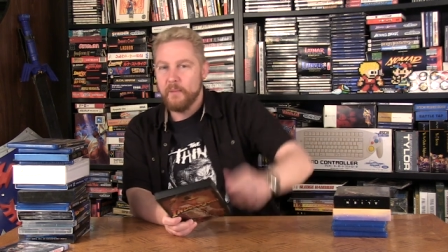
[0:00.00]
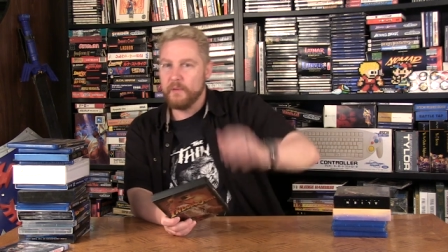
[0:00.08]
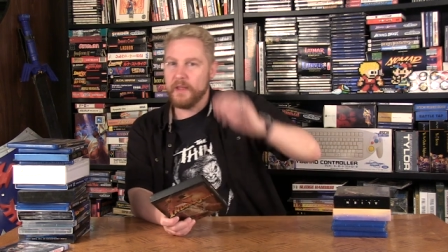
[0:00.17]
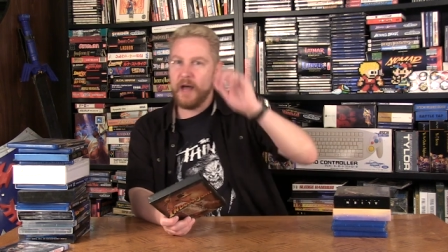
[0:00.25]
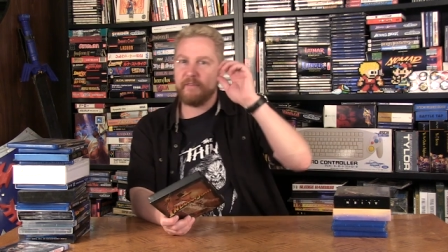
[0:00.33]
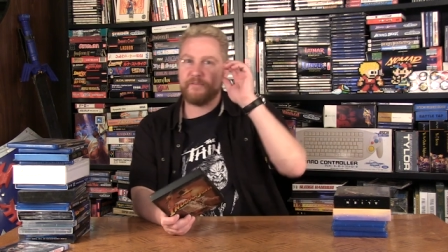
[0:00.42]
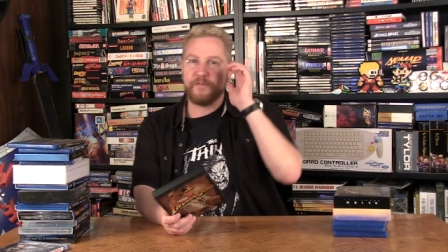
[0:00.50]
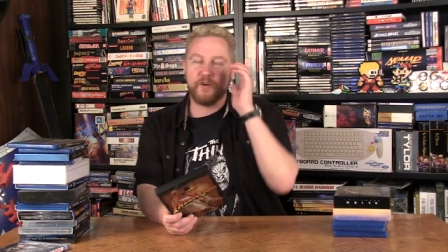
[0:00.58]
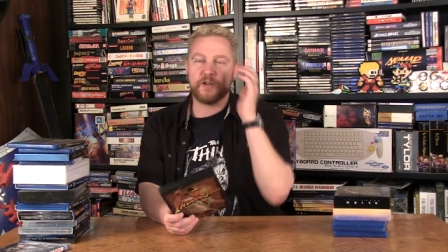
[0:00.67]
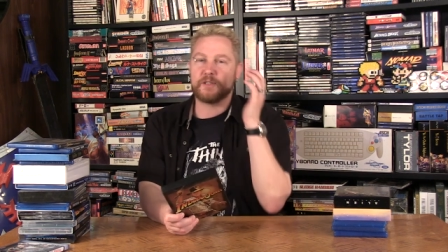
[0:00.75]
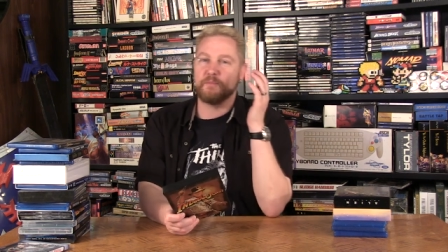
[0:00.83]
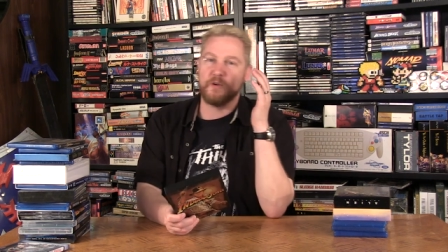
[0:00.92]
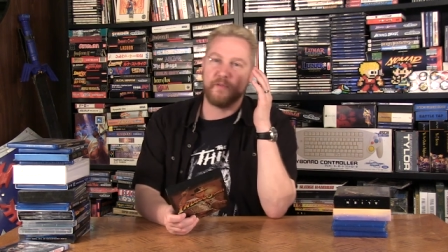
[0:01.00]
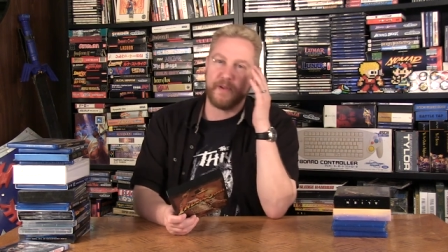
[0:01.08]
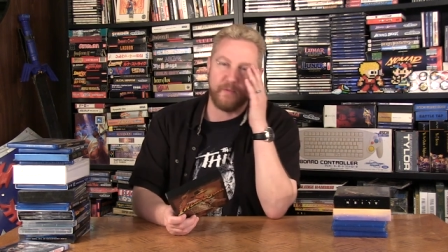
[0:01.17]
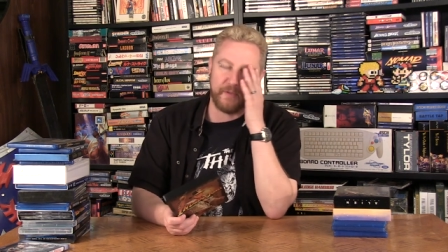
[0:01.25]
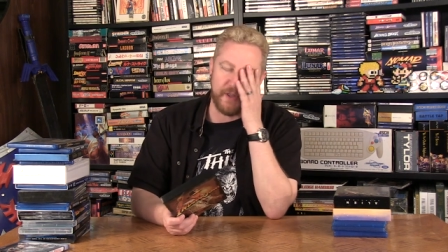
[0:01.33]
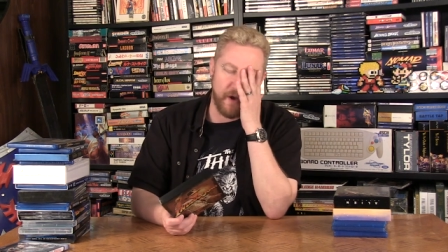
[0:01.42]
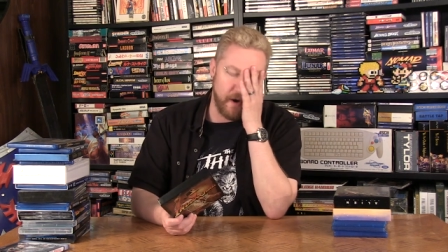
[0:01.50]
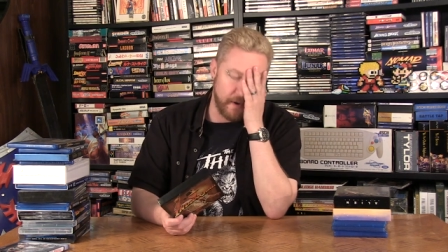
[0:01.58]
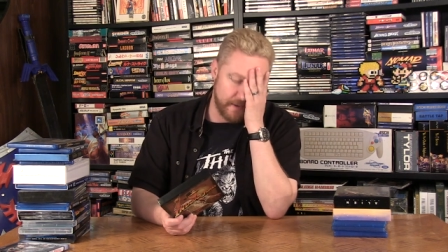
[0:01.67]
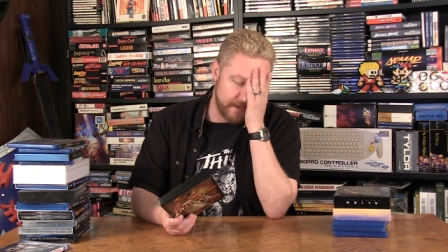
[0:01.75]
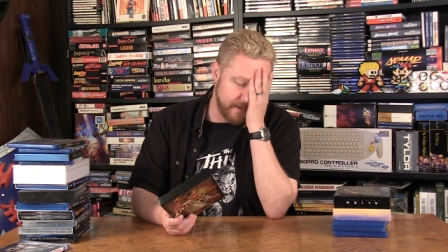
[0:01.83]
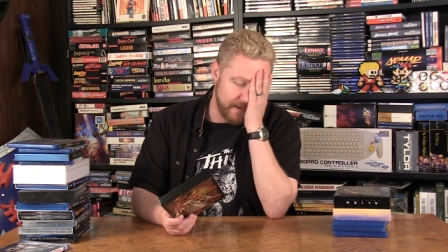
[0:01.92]
But that first movie with the
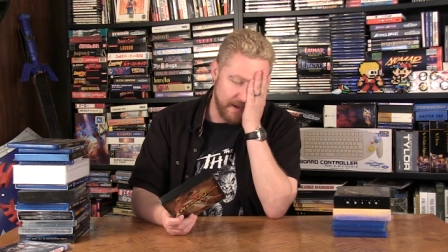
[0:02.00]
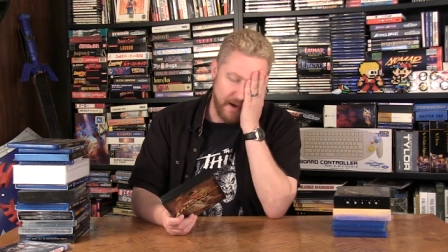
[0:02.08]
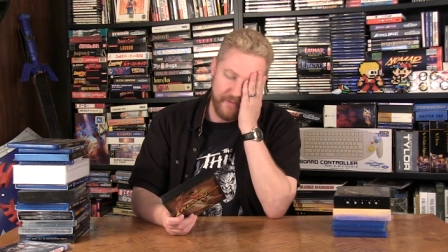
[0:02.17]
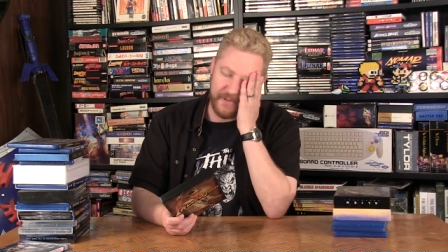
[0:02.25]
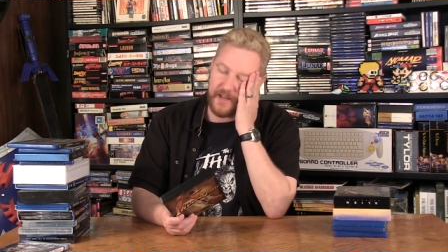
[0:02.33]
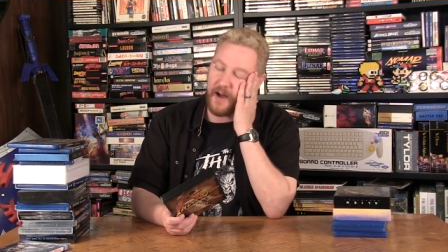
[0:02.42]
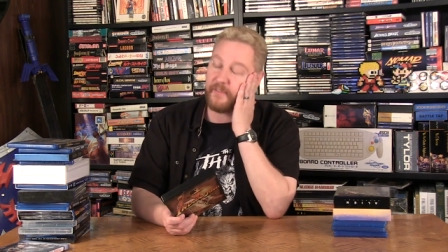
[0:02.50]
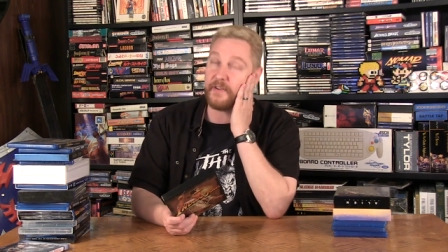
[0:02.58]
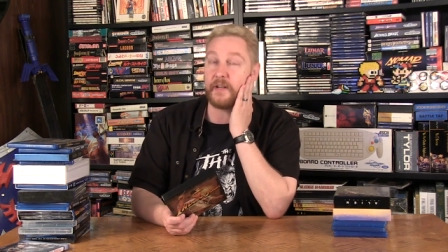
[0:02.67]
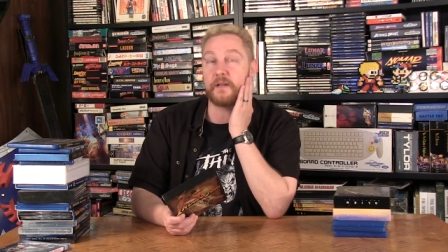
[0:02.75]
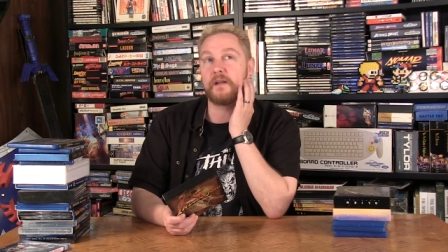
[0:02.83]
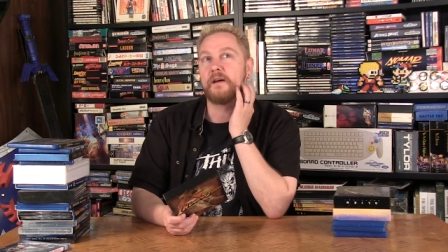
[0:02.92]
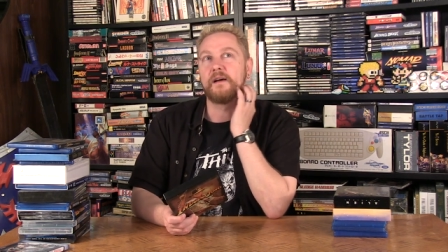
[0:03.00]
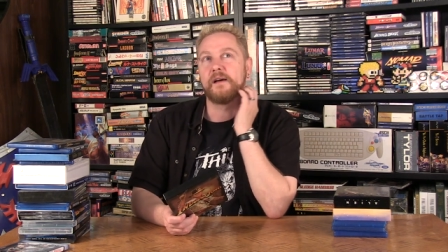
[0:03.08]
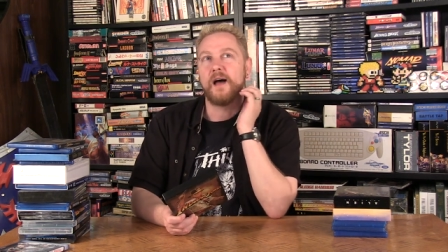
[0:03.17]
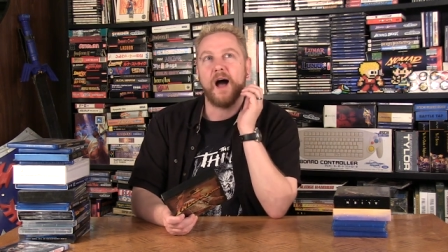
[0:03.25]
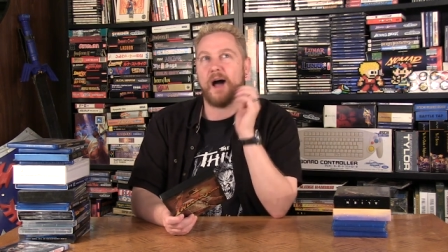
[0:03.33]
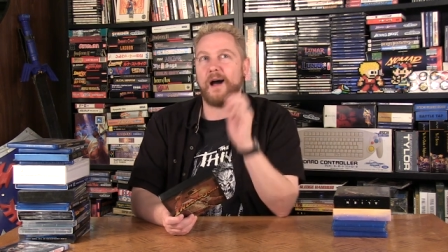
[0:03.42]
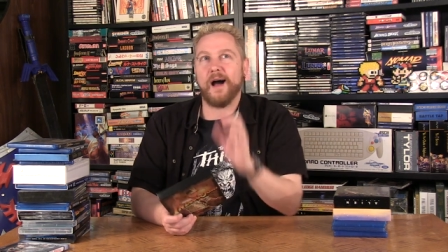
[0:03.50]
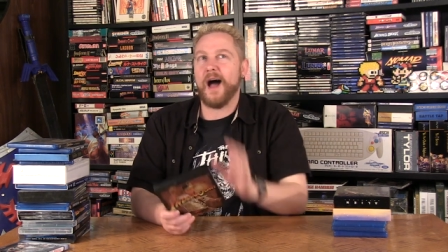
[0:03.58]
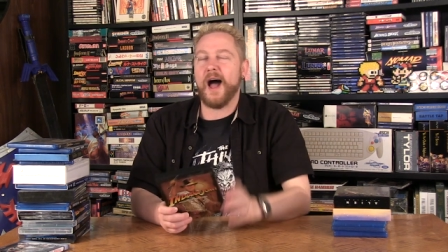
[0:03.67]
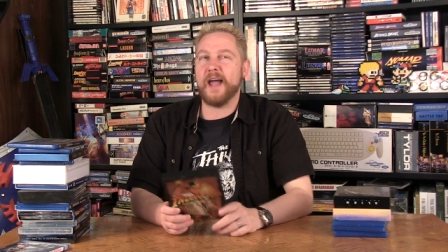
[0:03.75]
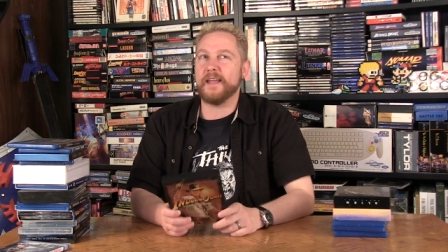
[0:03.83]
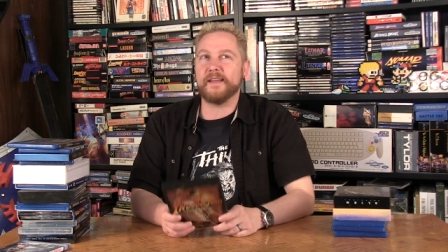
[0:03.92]
Ark of the Covenant,
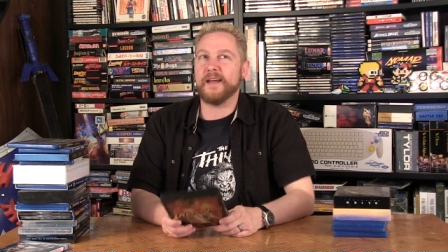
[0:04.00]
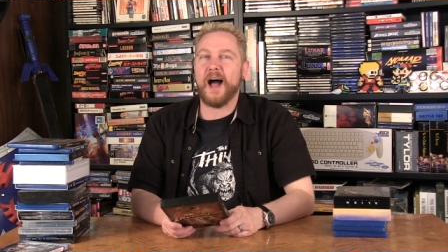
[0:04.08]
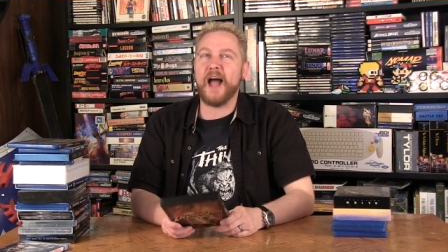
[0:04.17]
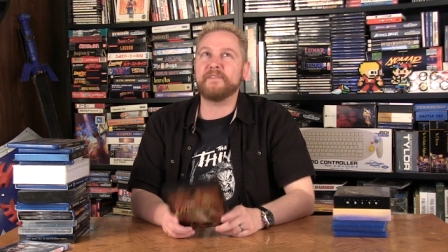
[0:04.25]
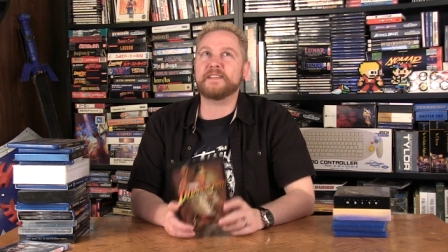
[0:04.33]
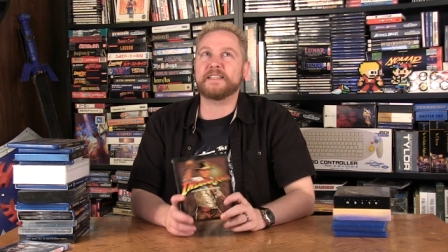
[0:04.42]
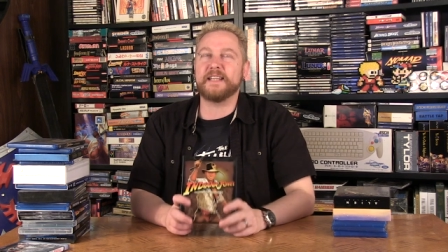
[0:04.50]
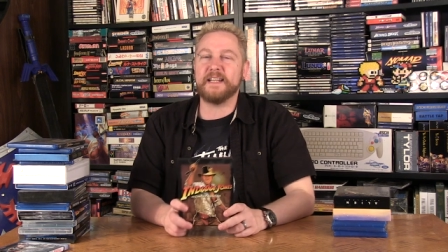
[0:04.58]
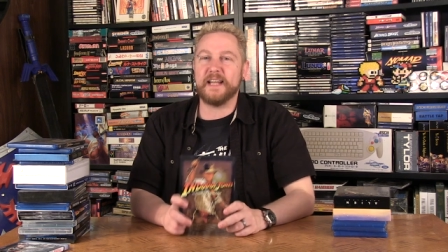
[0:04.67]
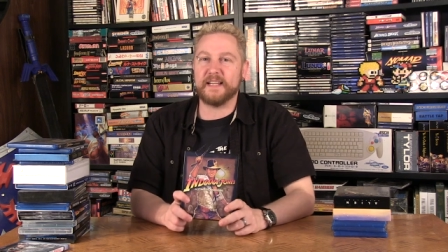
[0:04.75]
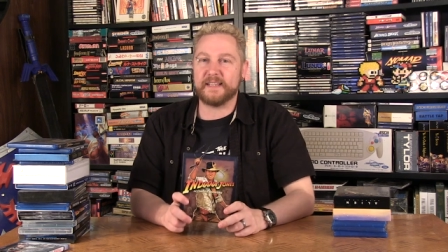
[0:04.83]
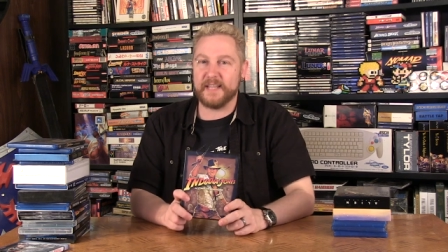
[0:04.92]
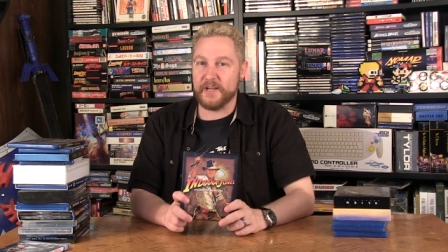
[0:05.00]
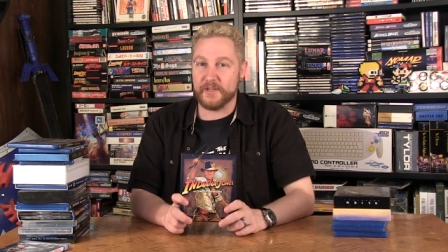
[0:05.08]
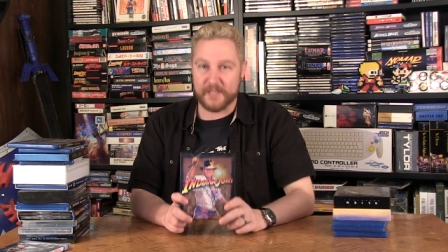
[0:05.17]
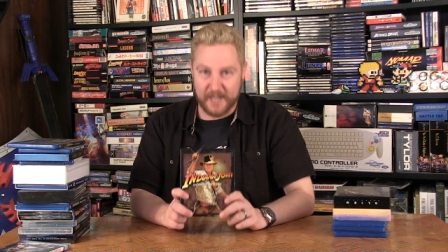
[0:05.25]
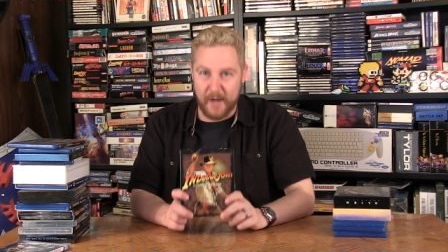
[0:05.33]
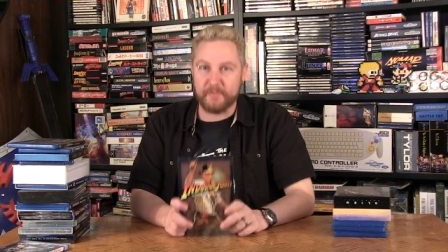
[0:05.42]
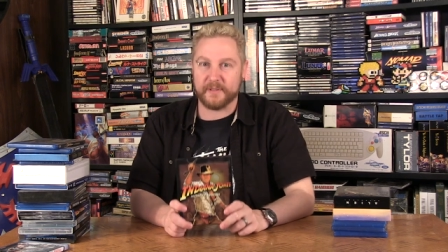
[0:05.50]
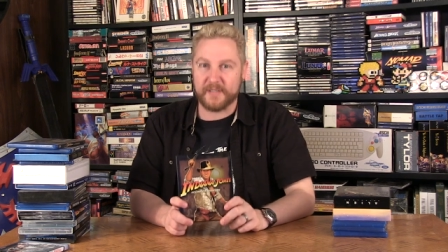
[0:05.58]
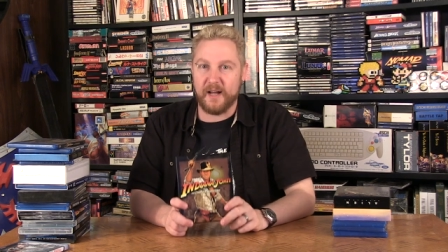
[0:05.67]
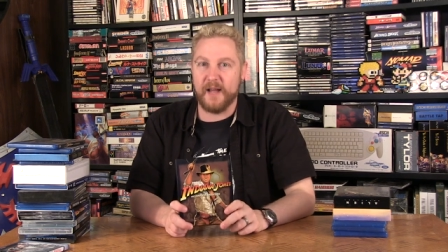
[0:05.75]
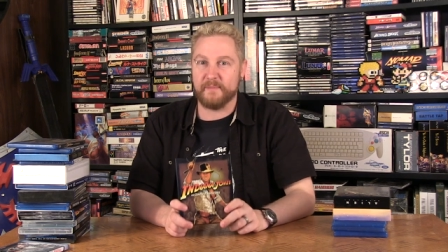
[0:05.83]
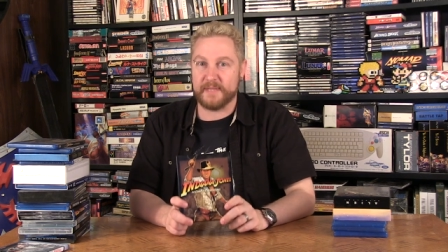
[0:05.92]
I, I've seen it in theaters a couple of
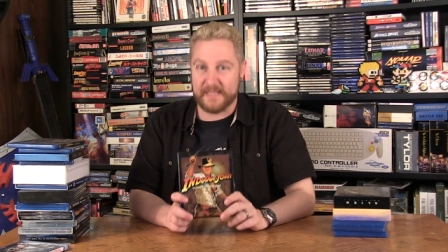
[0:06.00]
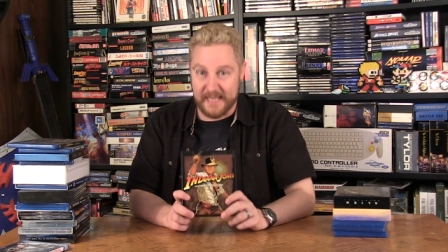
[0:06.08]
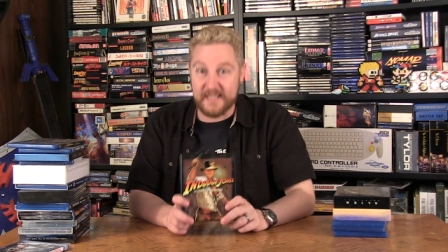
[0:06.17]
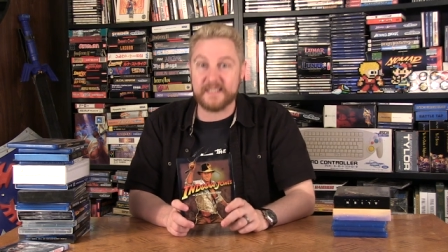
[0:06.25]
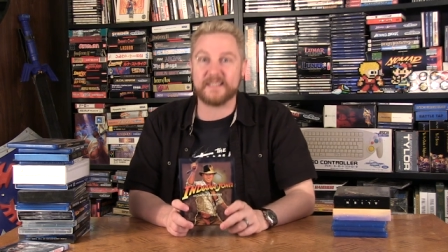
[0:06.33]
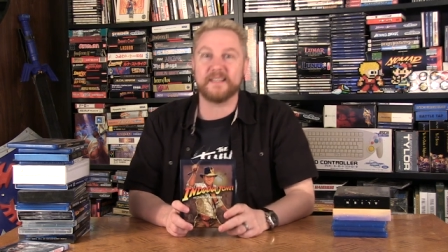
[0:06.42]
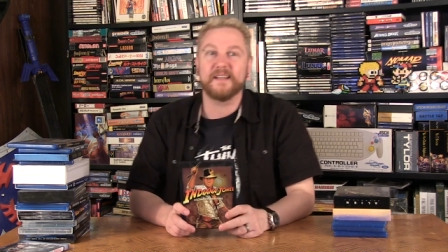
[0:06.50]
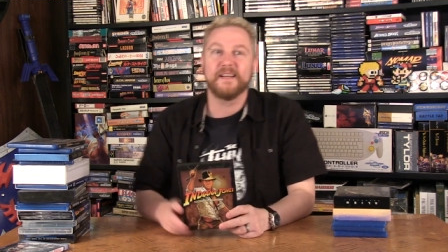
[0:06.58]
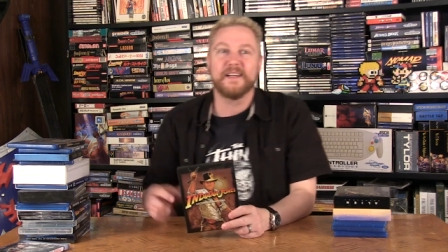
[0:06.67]
times since.